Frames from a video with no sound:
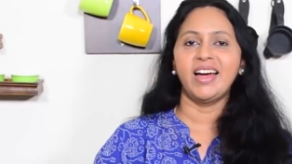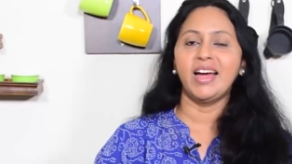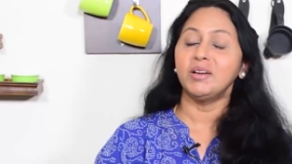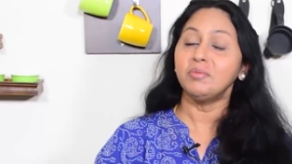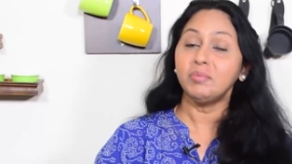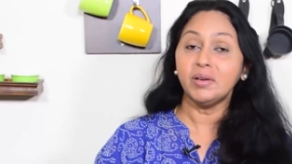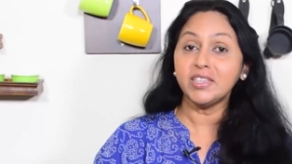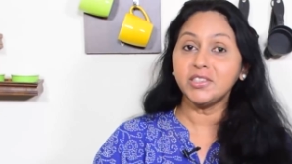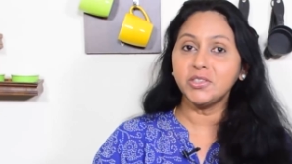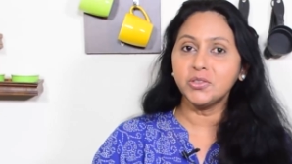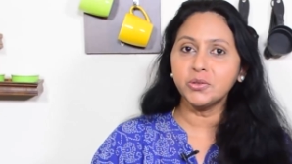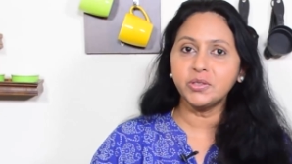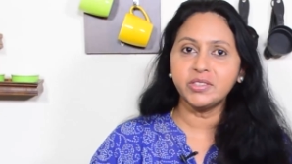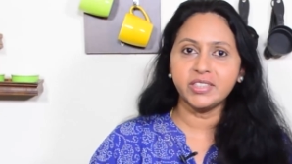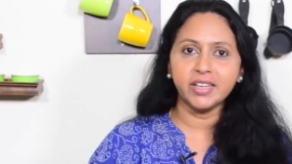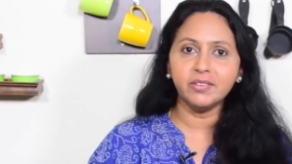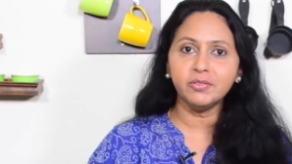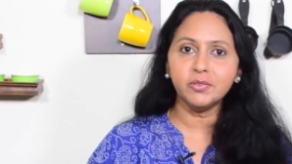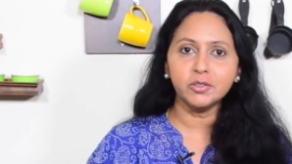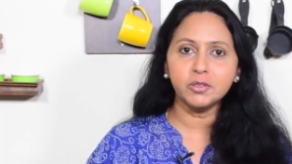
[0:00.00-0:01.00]
And please do
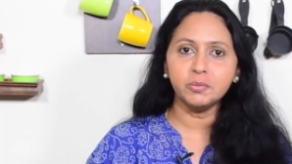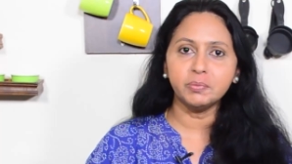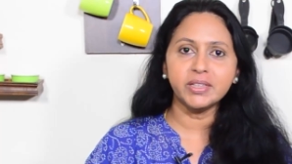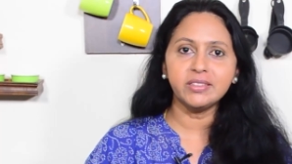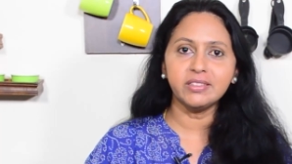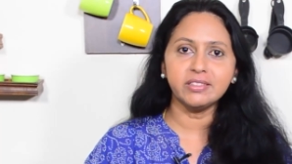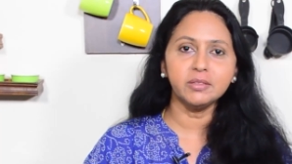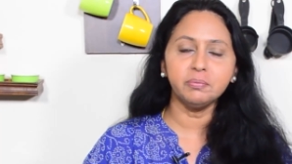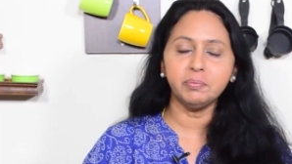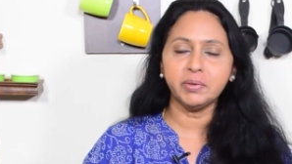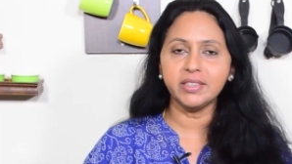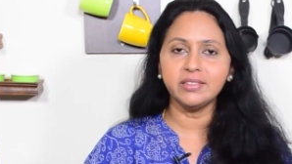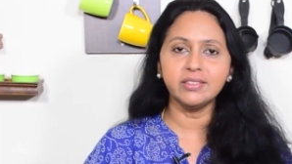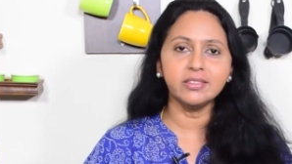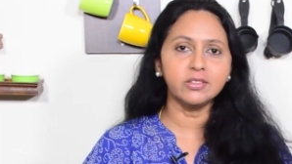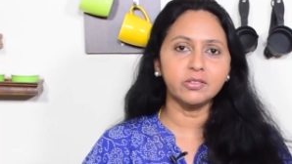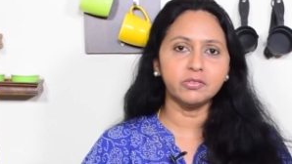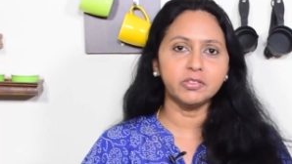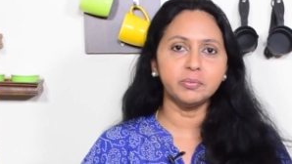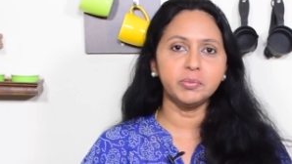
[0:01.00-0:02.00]
save those bits and
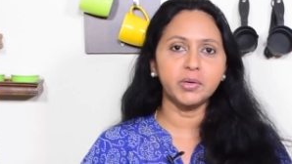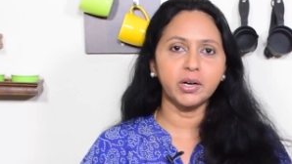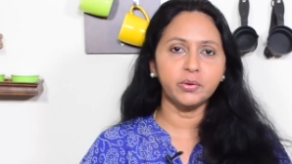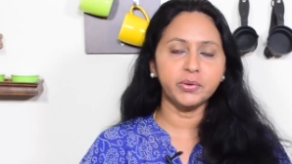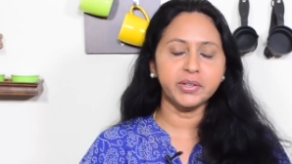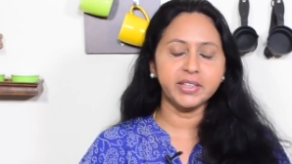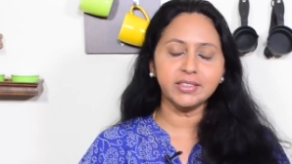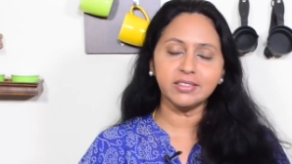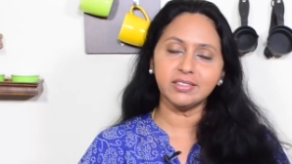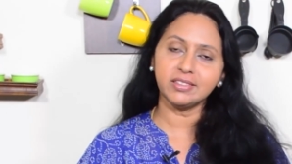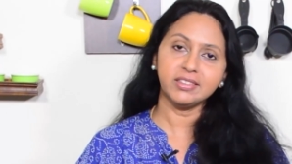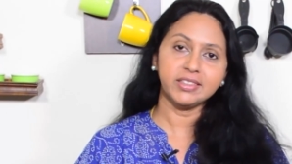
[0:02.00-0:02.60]
pieces of the brownies.